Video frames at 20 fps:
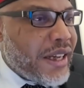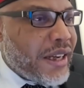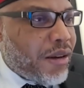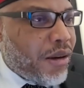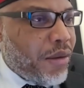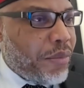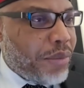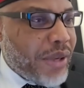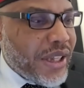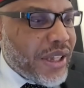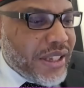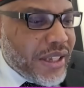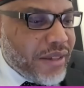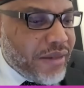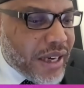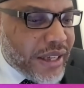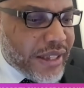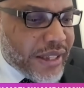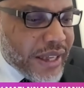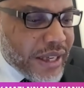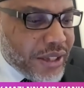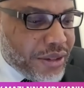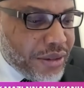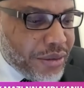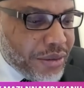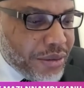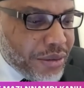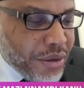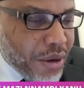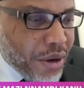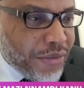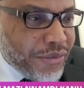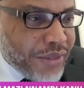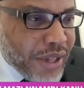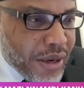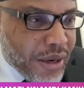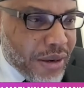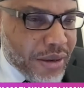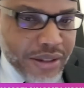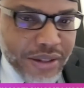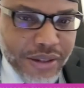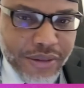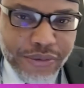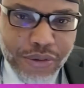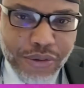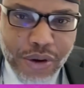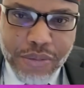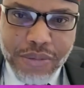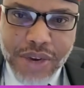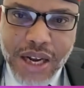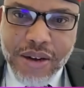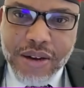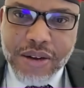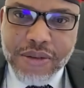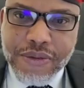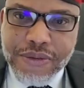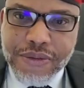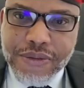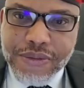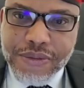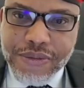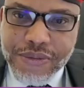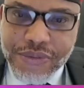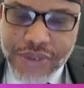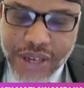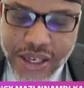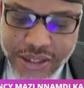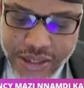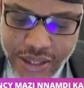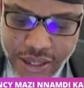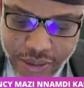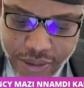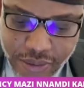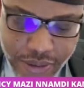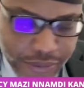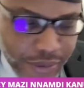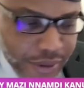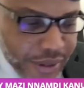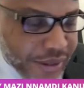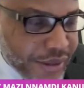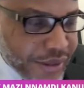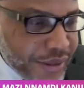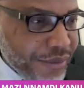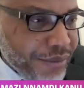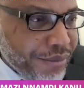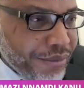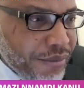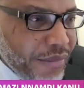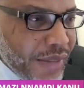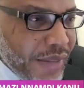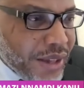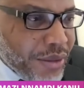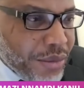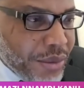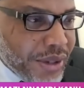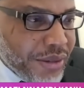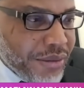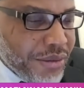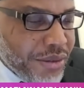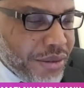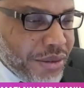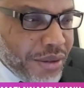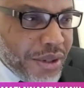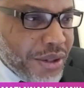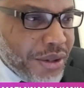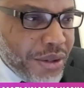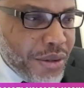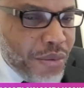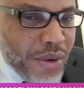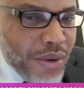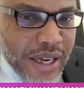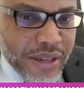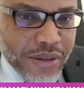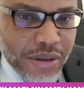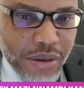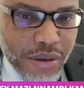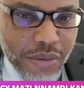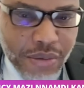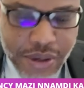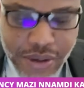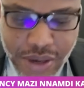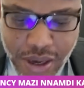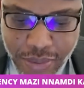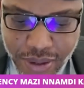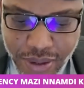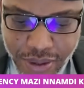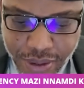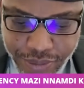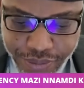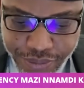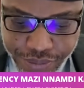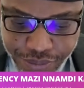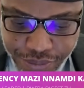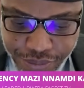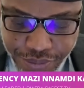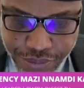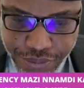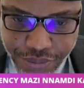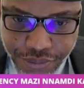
the complete eradication of terrorists from our villages and our forests as well. So you shouldn't worry at all. We know about them.